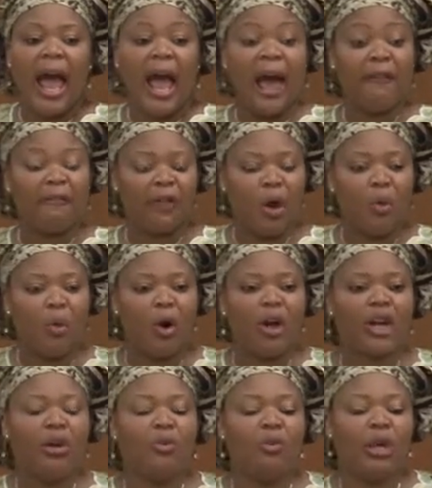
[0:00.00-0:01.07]
After
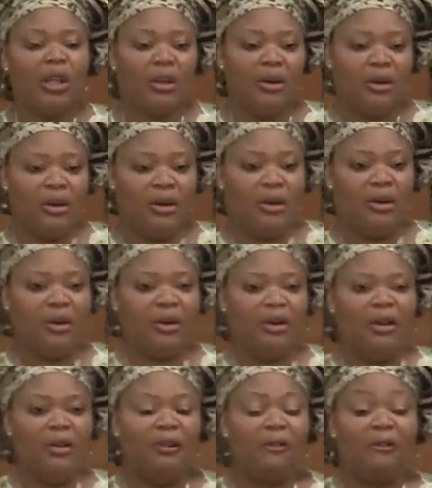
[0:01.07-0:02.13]
working with her
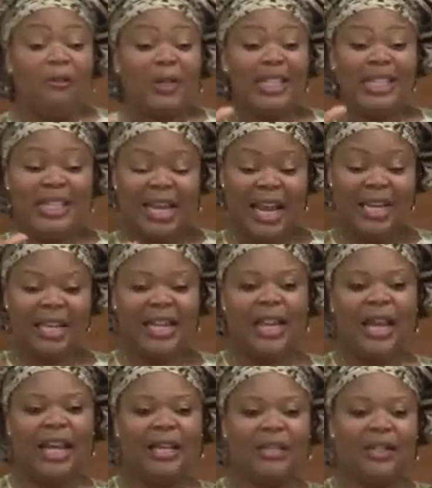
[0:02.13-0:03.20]
for 10
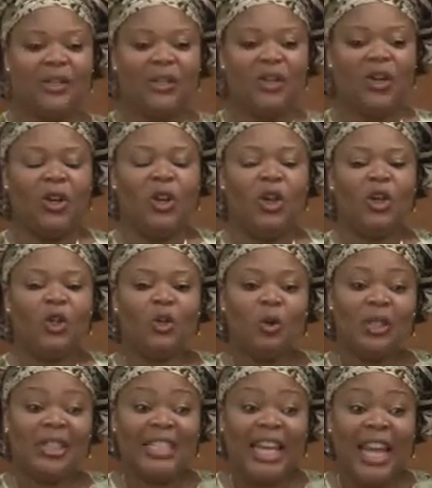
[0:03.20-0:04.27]
years,
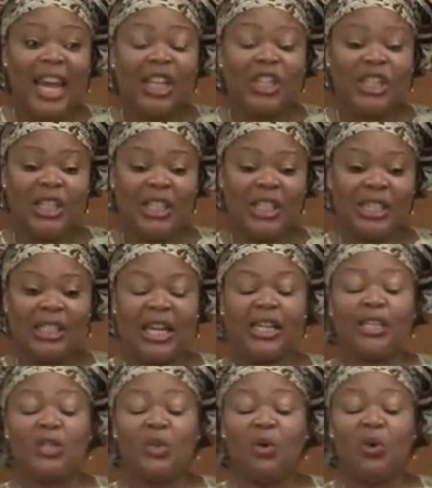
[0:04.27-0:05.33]
today she
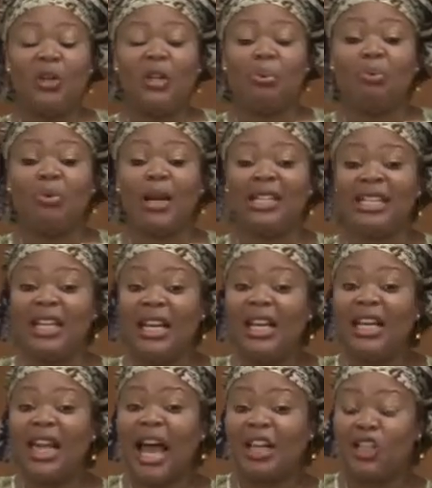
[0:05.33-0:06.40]
sits on the
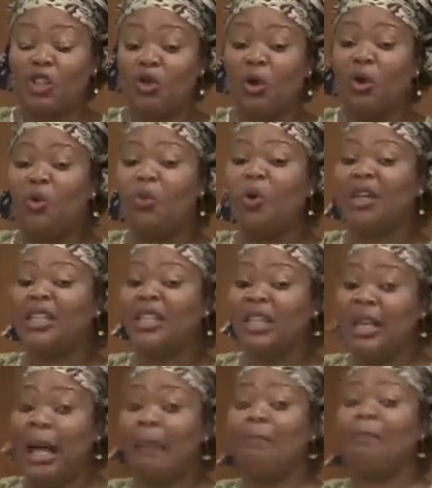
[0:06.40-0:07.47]
President National
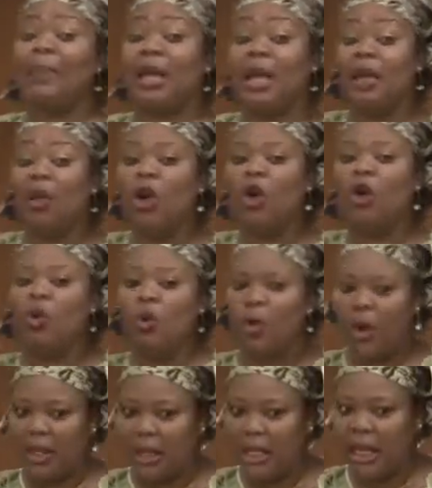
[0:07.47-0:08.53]
Campaign
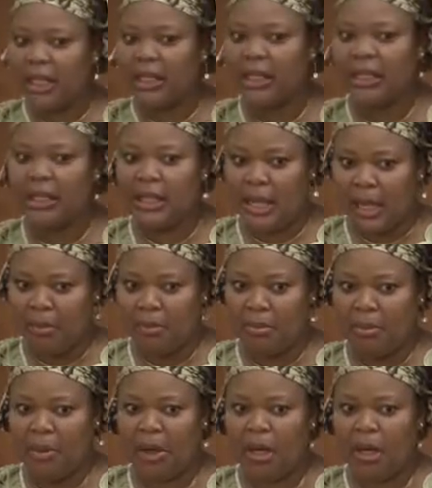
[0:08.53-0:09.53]
Coordinating Team.